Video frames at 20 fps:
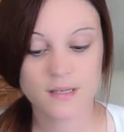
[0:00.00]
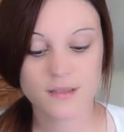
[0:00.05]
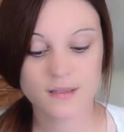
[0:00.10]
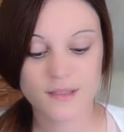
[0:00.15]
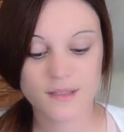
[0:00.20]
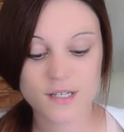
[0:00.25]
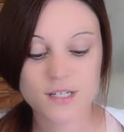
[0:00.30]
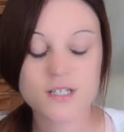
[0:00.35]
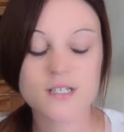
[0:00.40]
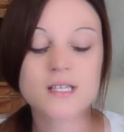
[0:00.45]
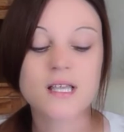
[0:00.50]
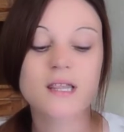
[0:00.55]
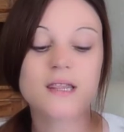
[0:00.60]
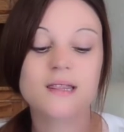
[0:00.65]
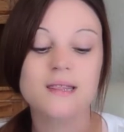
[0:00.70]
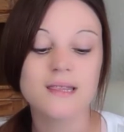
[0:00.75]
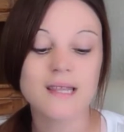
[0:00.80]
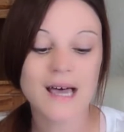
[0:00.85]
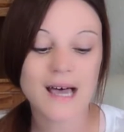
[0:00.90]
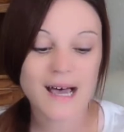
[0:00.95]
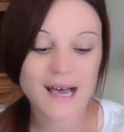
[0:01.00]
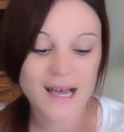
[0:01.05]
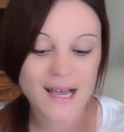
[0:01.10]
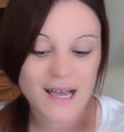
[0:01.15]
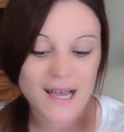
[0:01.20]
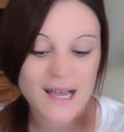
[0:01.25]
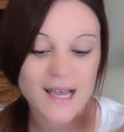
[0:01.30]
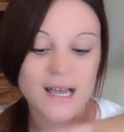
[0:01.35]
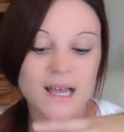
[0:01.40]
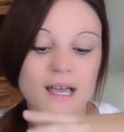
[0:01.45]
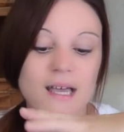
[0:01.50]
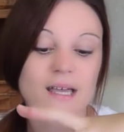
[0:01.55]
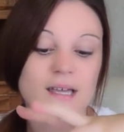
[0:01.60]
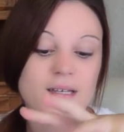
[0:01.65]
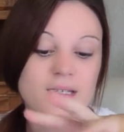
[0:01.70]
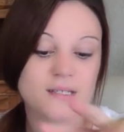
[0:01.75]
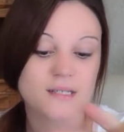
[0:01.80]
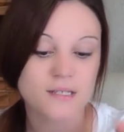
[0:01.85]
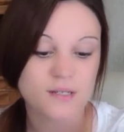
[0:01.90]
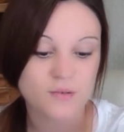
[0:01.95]
There's a
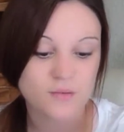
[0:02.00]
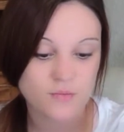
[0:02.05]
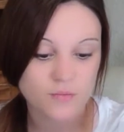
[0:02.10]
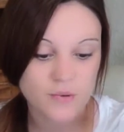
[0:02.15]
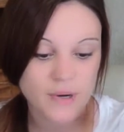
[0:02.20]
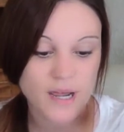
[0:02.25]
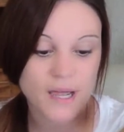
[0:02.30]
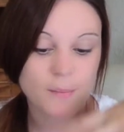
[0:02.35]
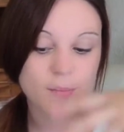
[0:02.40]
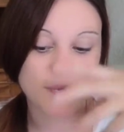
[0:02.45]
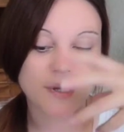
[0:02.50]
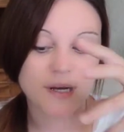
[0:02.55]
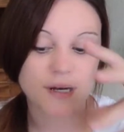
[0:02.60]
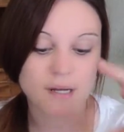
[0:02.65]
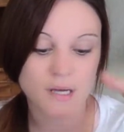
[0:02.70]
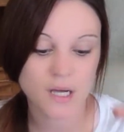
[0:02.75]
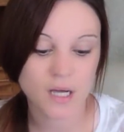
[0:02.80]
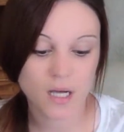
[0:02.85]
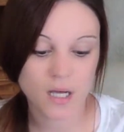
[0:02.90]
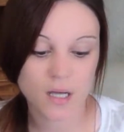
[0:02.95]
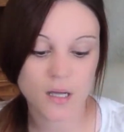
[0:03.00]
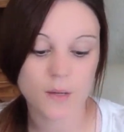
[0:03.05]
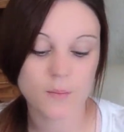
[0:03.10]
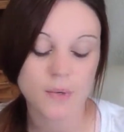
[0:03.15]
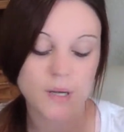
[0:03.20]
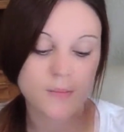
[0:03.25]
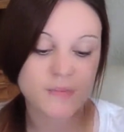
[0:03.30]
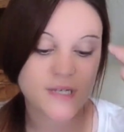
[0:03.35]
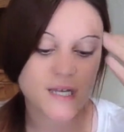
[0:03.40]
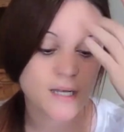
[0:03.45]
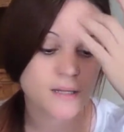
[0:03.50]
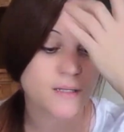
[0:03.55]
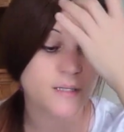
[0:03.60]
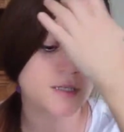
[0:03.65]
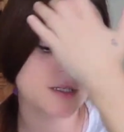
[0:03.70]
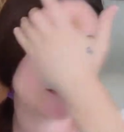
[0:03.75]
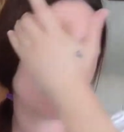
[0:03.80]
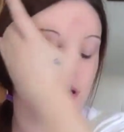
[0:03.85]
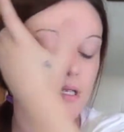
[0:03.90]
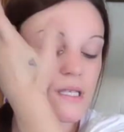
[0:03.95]
lot wrapping up. I'm telling
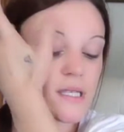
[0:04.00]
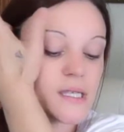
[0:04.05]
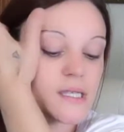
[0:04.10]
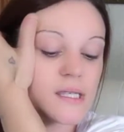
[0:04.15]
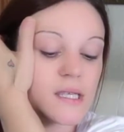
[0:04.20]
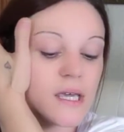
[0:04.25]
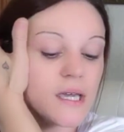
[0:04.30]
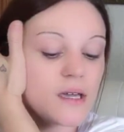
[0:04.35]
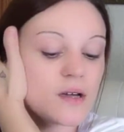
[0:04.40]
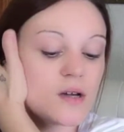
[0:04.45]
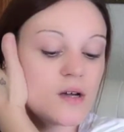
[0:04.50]
you, this is like